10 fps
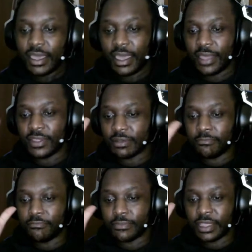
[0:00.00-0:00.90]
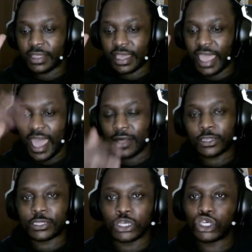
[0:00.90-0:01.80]
and then like
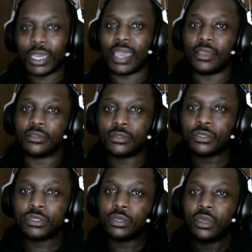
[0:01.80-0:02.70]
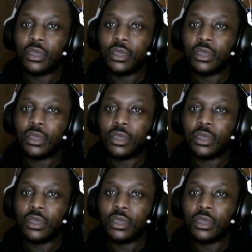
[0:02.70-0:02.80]
Alice in Chains